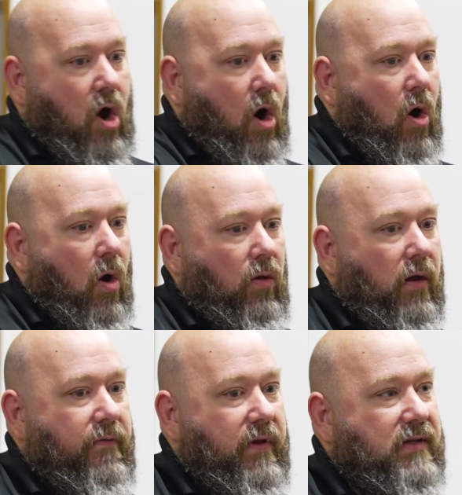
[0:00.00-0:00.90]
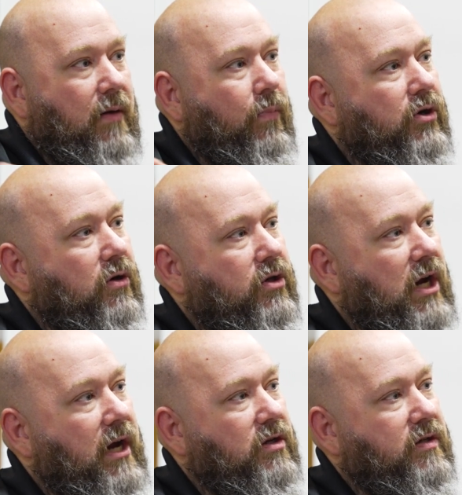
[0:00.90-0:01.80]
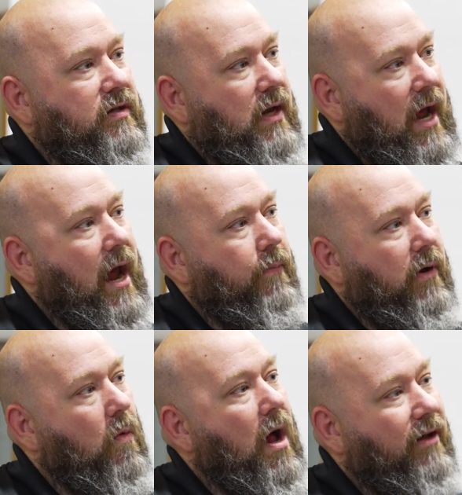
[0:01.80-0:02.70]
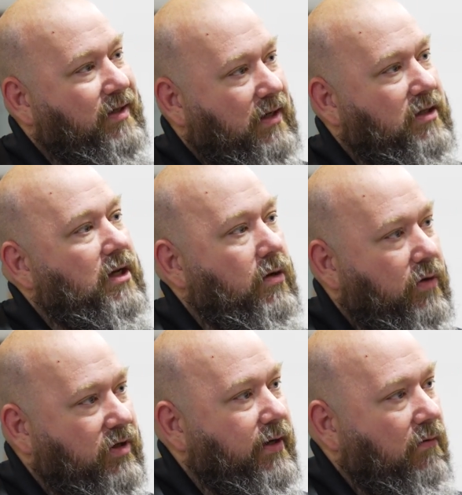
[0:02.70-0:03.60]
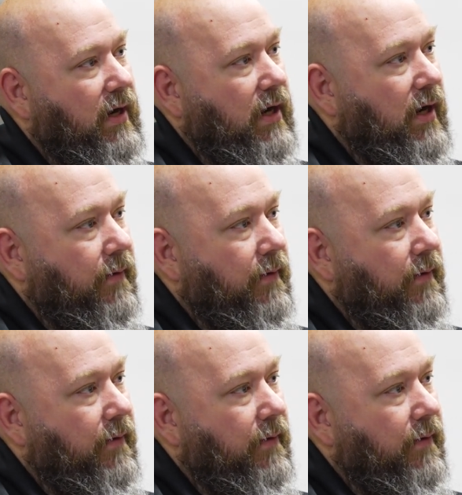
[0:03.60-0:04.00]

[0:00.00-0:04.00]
all of the temperature changes that happen while it's continuously reading.